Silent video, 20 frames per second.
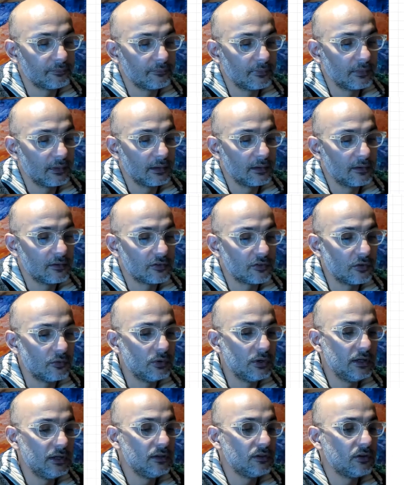So we'll
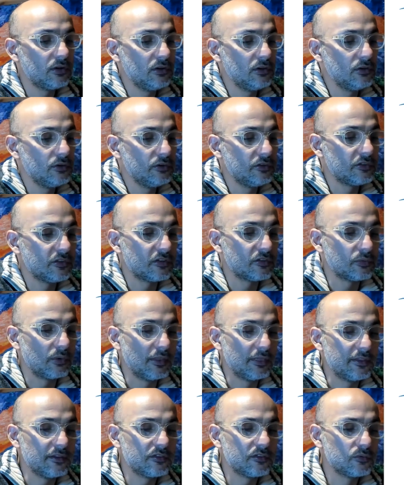introduce this one.
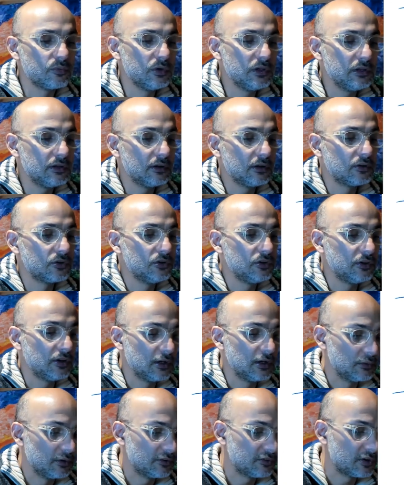This we
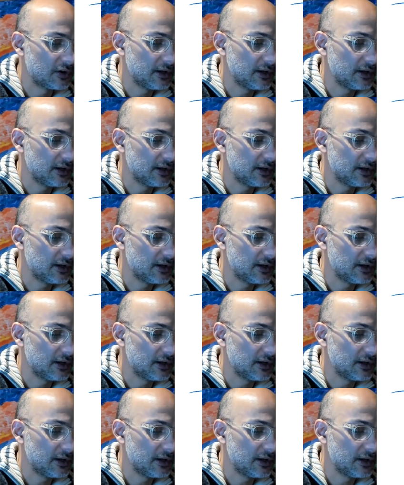continuous, right?